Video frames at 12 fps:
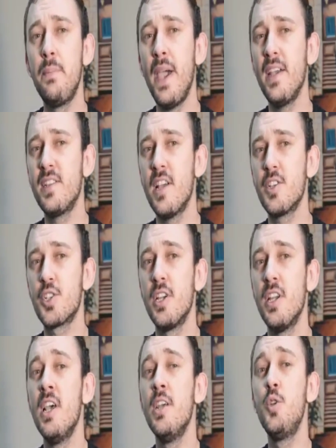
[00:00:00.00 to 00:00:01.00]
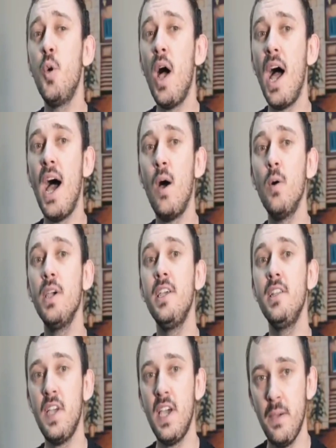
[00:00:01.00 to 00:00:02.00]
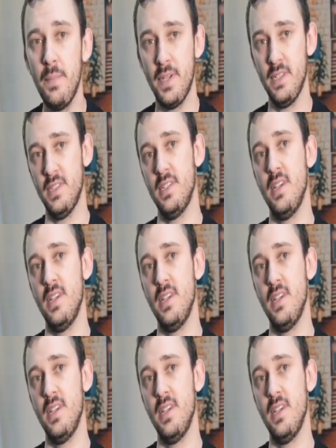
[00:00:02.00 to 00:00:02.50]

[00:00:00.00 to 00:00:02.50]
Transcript: pay attention to how it happened.